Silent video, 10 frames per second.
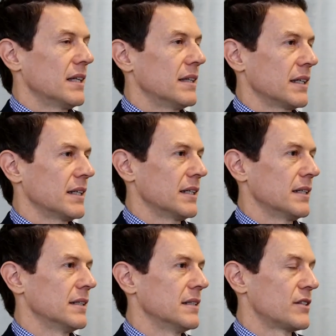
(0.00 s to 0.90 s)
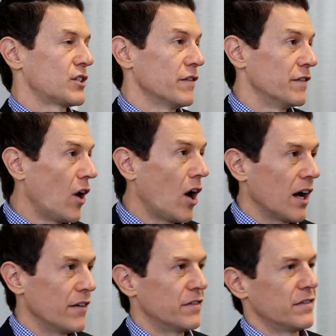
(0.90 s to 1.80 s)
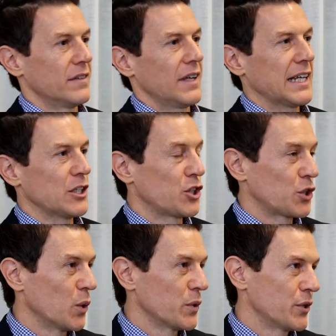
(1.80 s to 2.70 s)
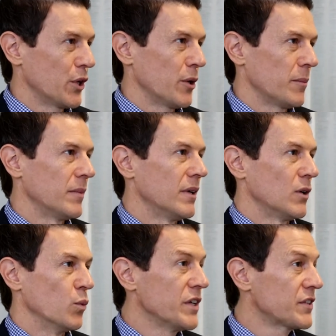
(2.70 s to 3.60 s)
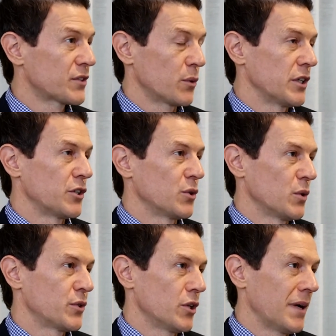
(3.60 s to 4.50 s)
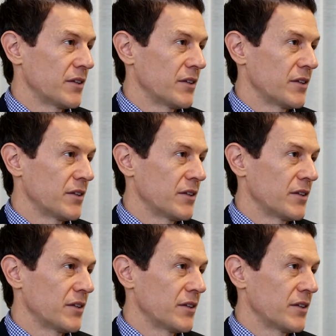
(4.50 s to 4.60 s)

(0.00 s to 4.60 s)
that can survive any short-term risks or any short-term